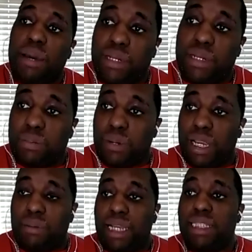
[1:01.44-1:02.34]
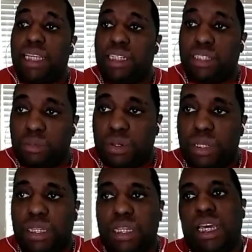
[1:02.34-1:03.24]
to be able to spread my
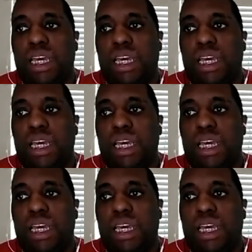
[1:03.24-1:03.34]
testimony